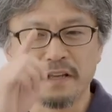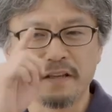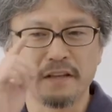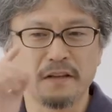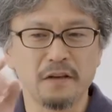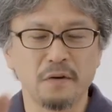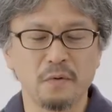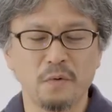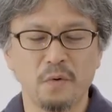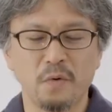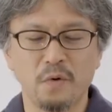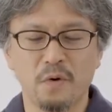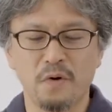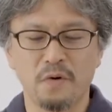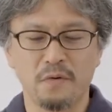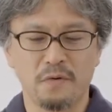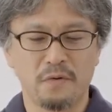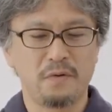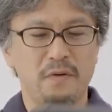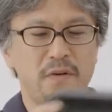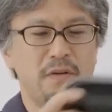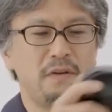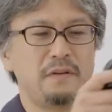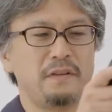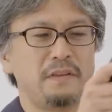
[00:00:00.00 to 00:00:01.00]
Link's
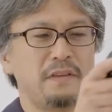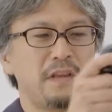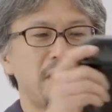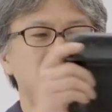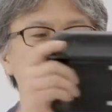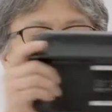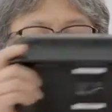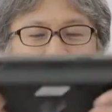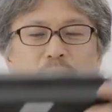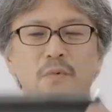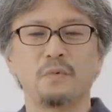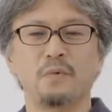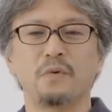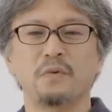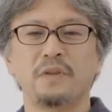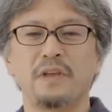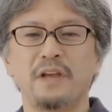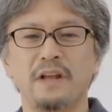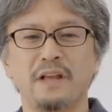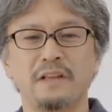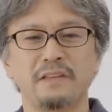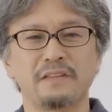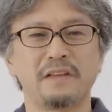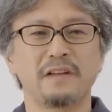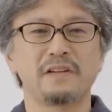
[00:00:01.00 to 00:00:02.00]
point of view
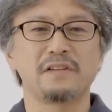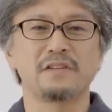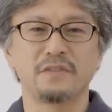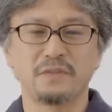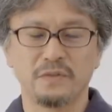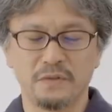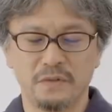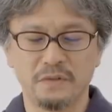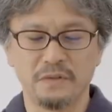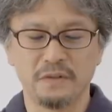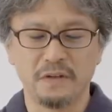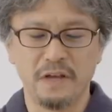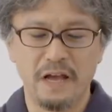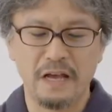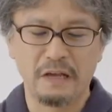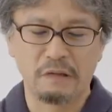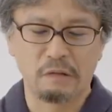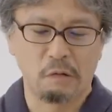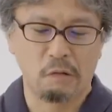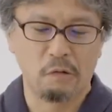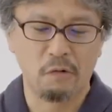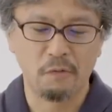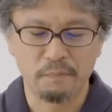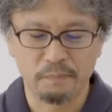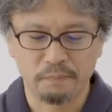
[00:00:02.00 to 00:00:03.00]
actions, like aiming and
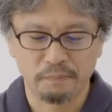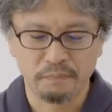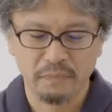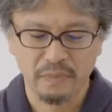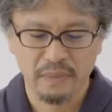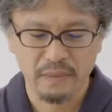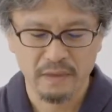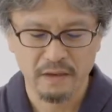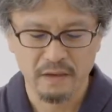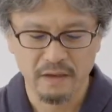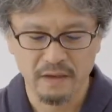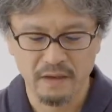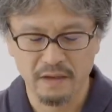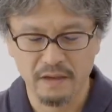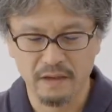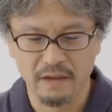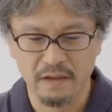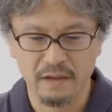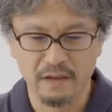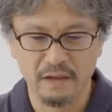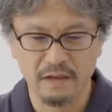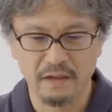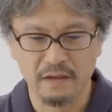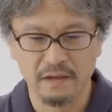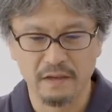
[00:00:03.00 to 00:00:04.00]
controlling certain items,
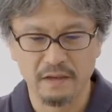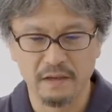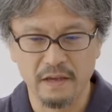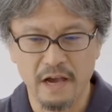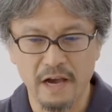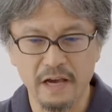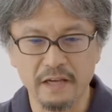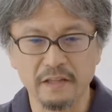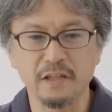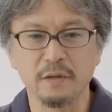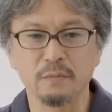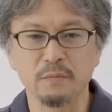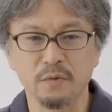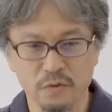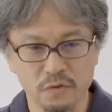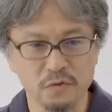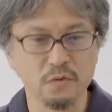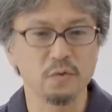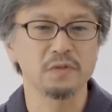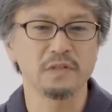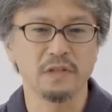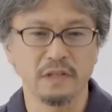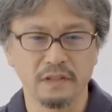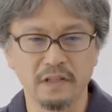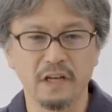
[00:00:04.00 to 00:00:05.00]
are done
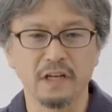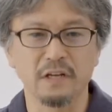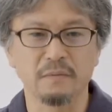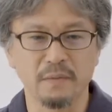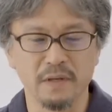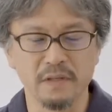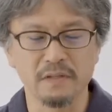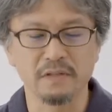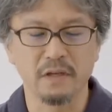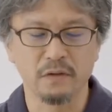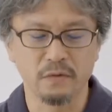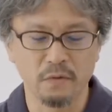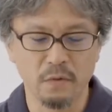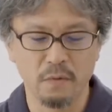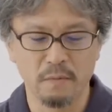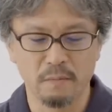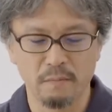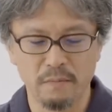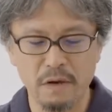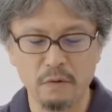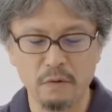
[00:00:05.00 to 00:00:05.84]
using the gyroscope.